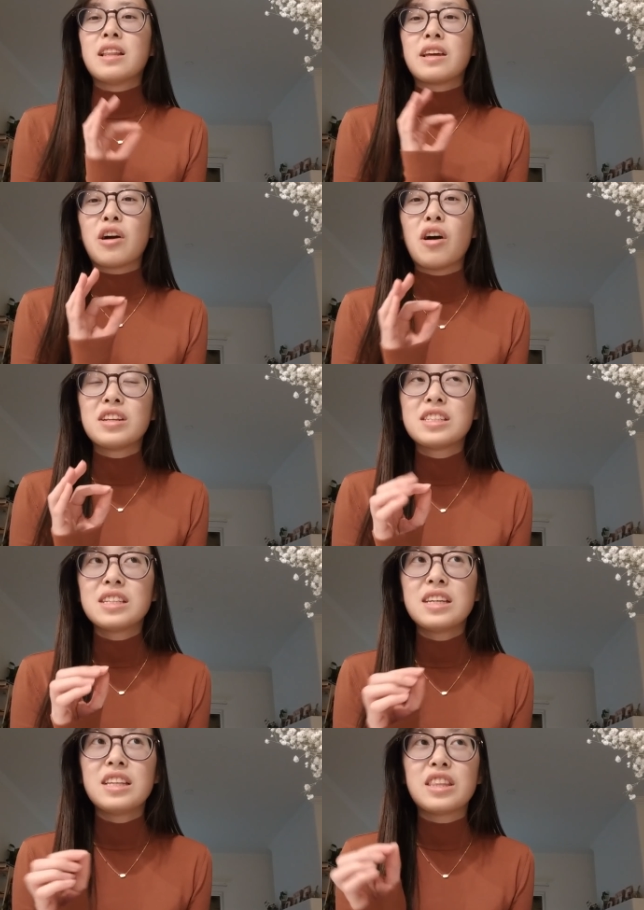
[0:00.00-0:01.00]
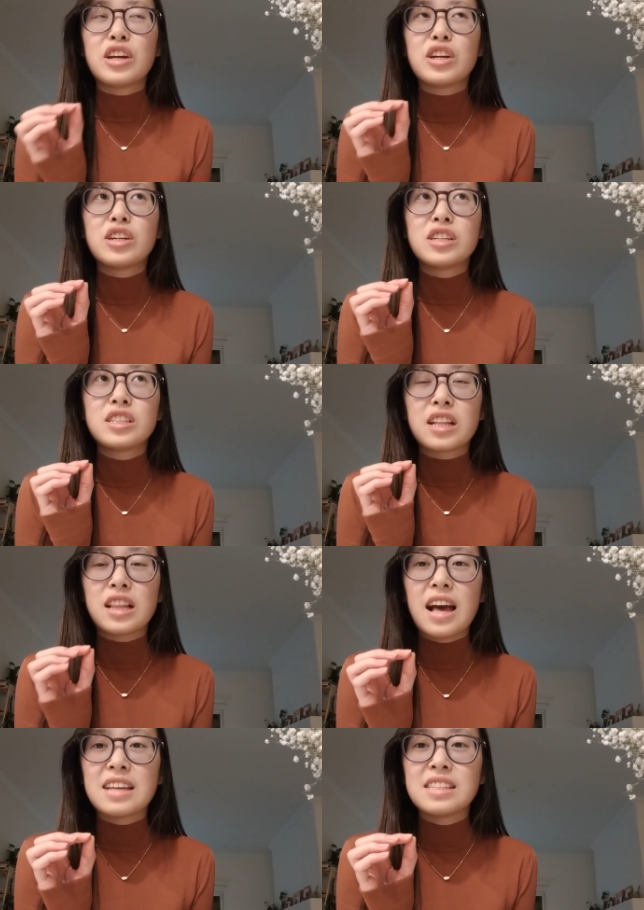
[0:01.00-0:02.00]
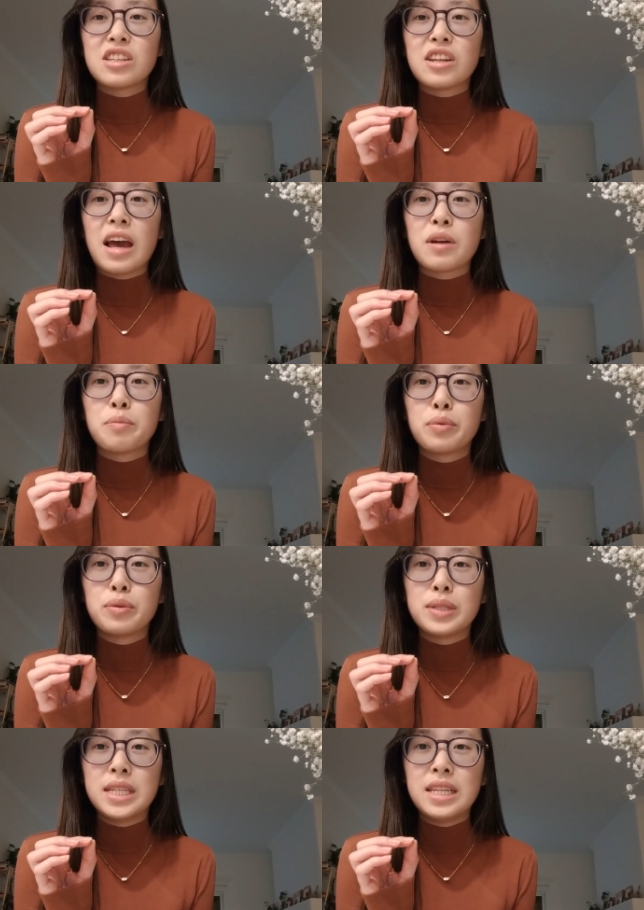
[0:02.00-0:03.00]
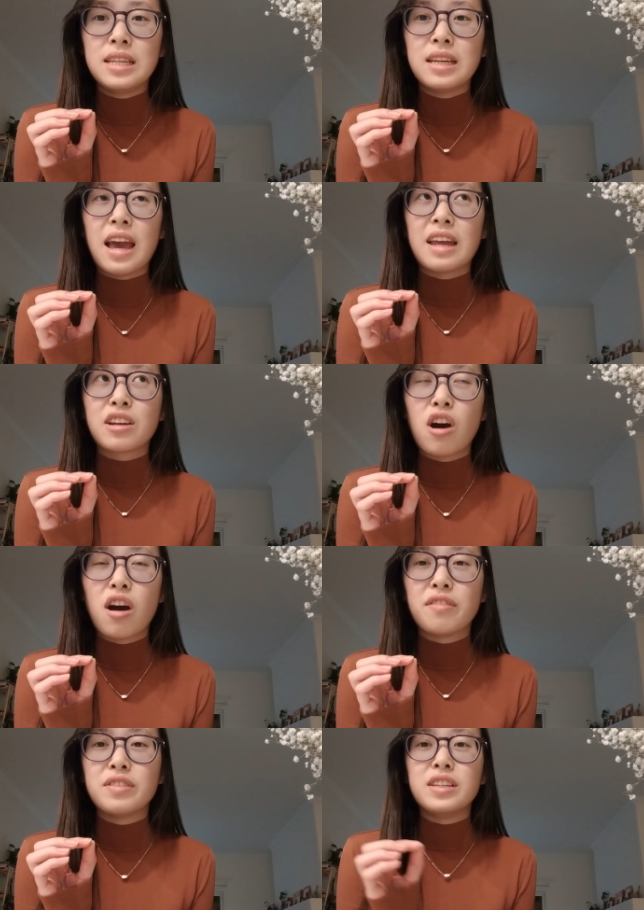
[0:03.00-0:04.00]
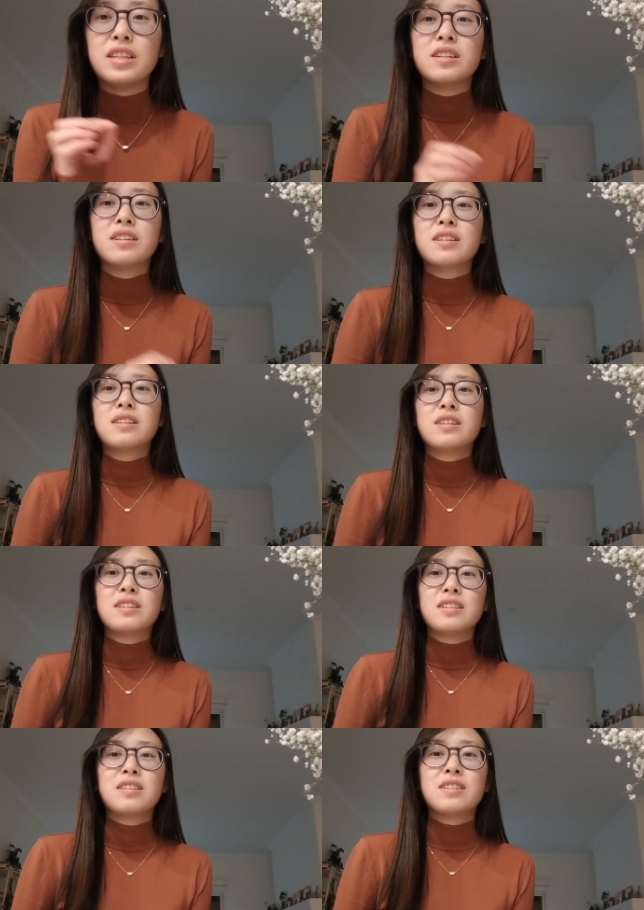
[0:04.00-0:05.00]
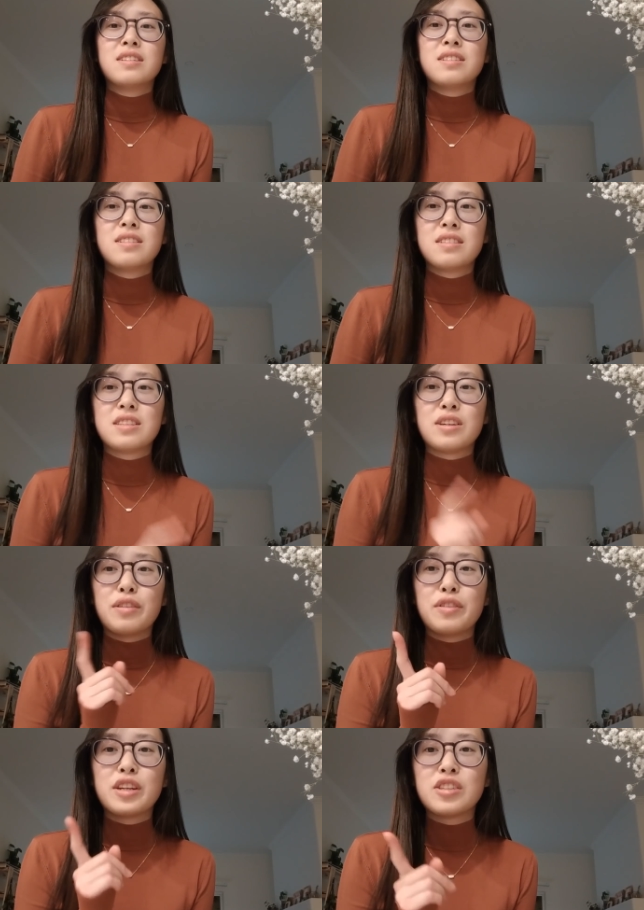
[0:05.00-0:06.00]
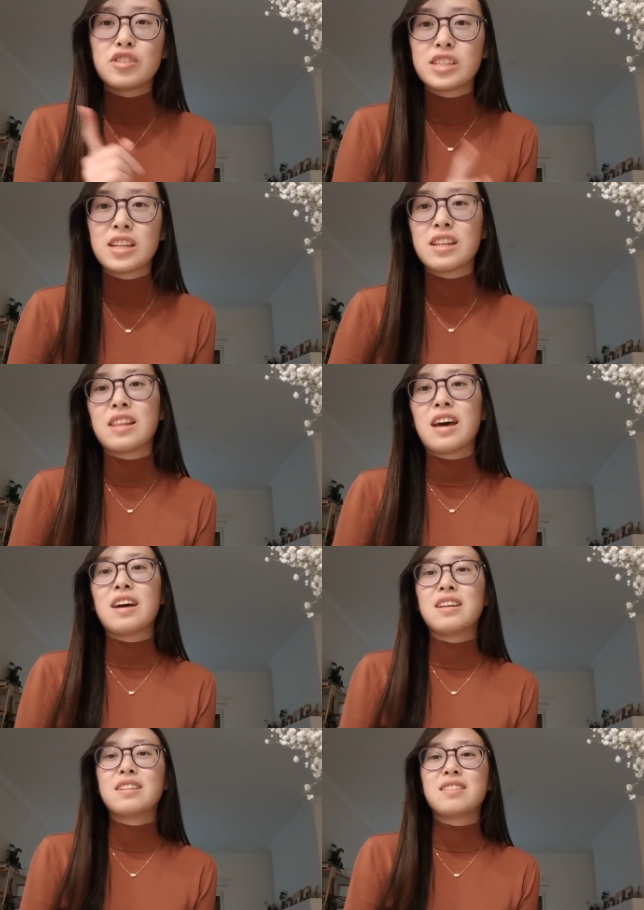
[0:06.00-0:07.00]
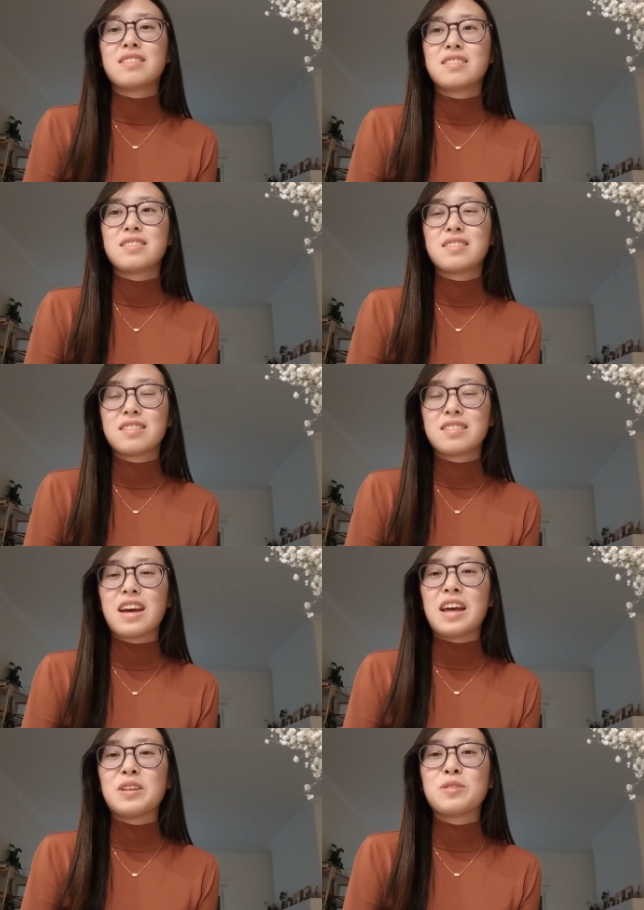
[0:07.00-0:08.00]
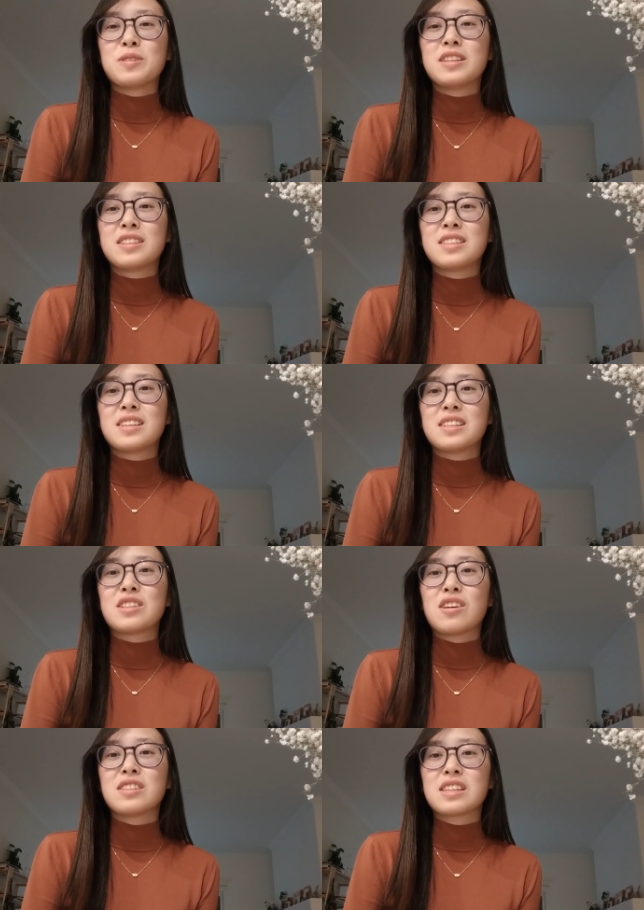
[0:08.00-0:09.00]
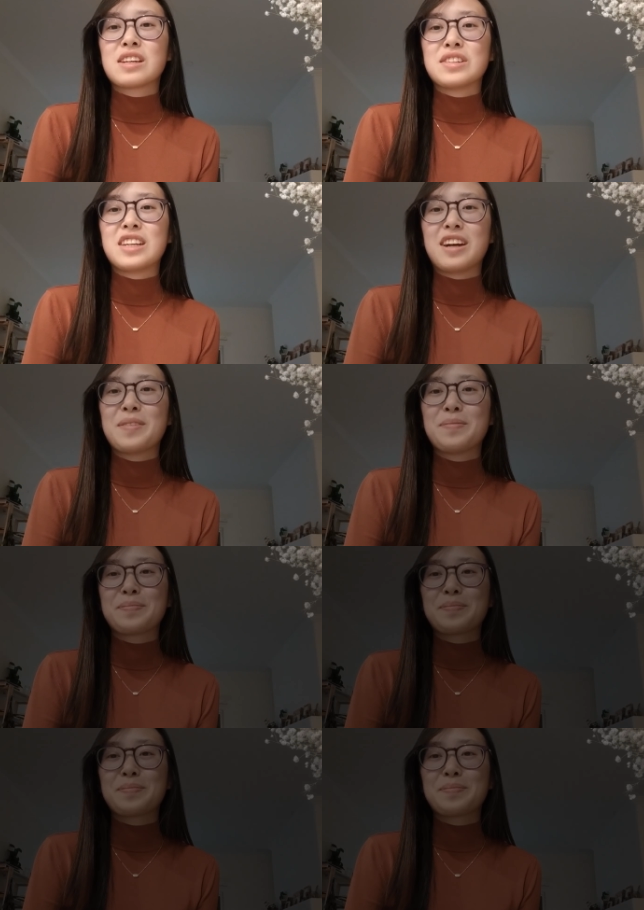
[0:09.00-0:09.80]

Like honestly, there's classes on how to brew tea and coffee. So if you're interested in that, I know it exists on Skillshare.